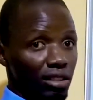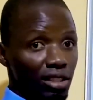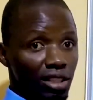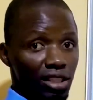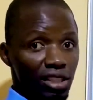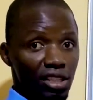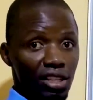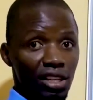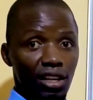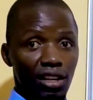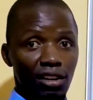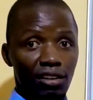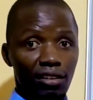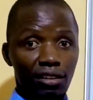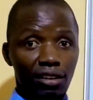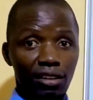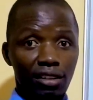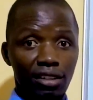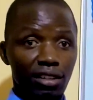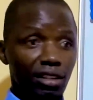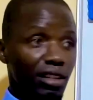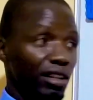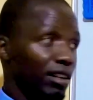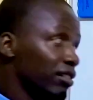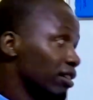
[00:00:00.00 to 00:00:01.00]
in the
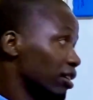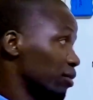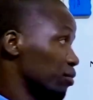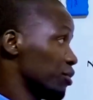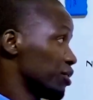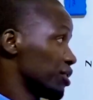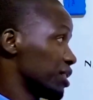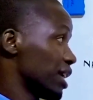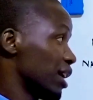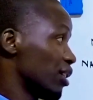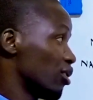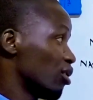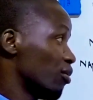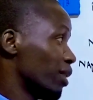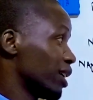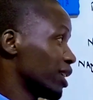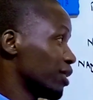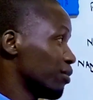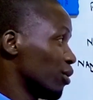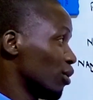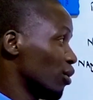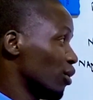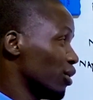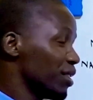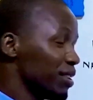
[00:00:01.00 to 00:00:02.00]
Krebs cycle, but
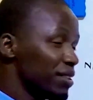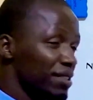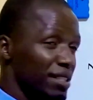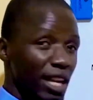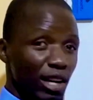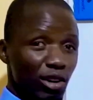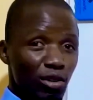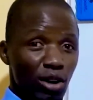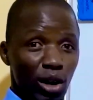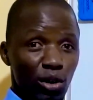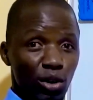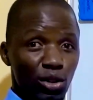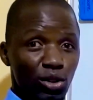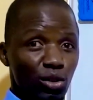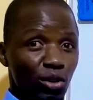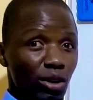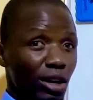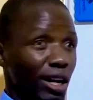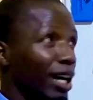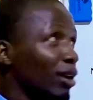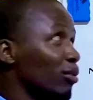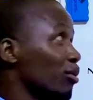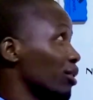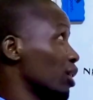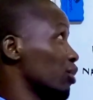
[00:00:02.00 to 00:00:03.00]
because this cycle cannot
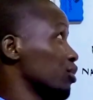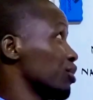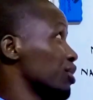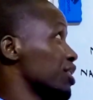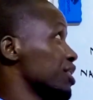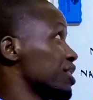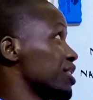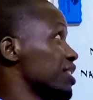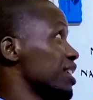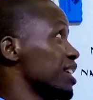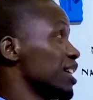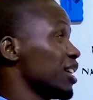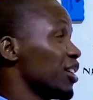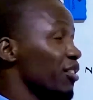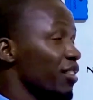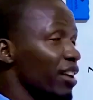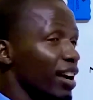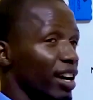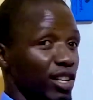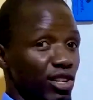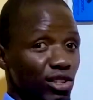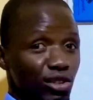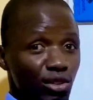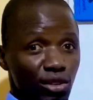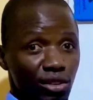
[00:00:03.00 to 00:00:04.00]
occur without this link
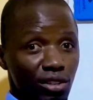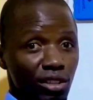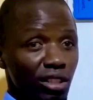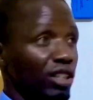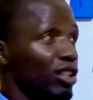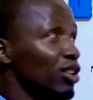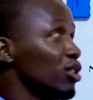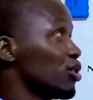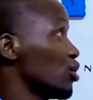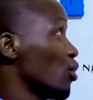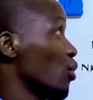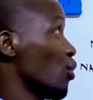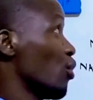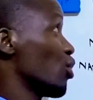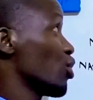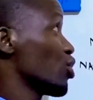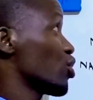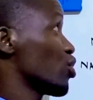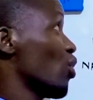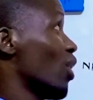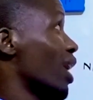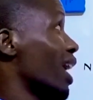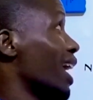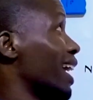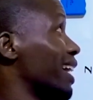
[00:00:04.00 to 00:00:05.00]
reaction, so we
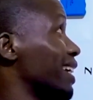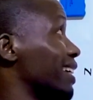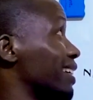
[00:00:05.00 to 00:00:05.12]
also